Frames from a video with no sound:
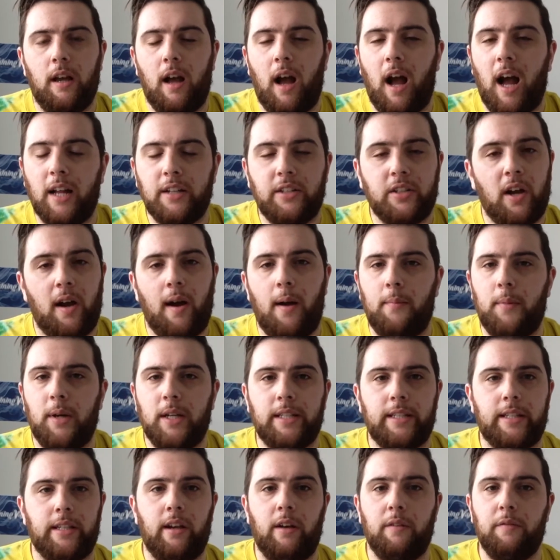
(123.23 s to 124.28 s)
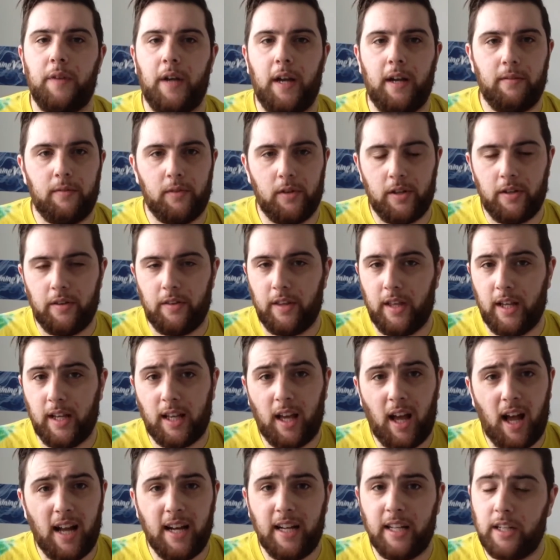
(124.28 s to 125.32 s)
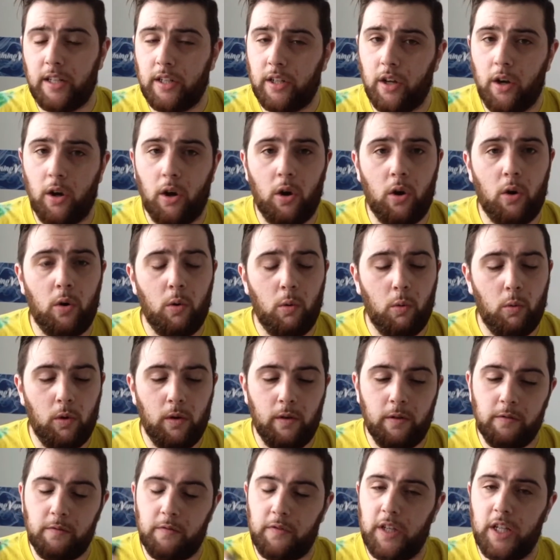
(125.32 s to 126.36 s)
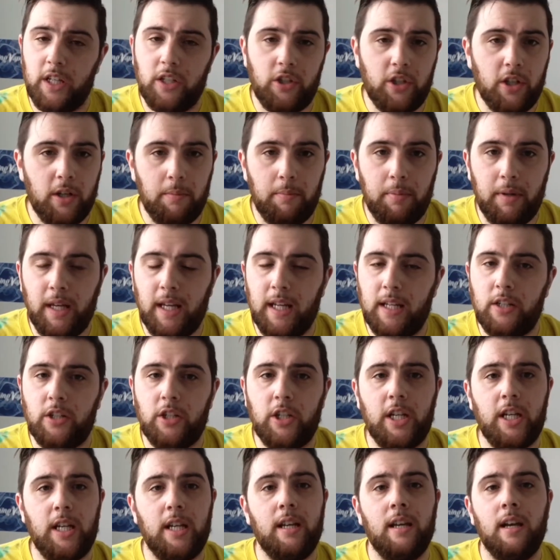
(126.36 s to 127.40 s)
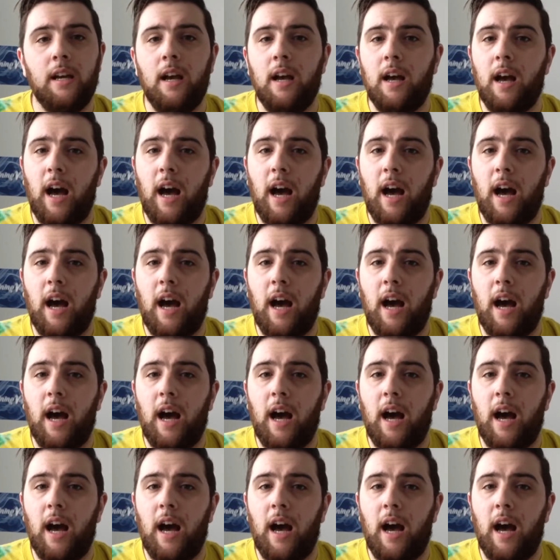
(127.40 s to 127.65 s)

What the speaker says: I taught myself everything. I didn't know VG/PG.